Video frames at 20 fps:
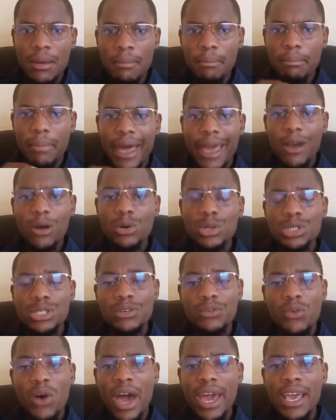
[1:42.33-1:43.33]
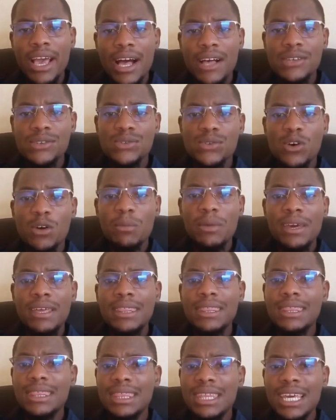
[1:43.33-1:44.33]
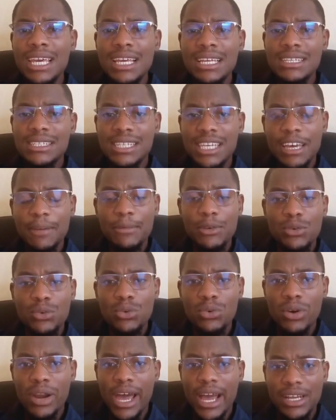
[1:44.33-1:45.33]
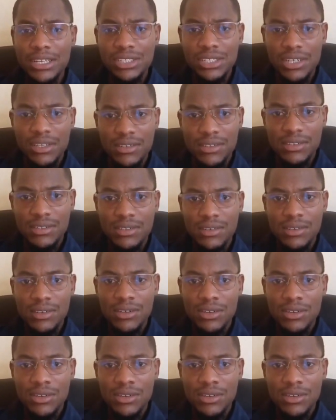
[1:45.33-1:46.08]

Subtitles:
By quantifying and summing these chemical reactions,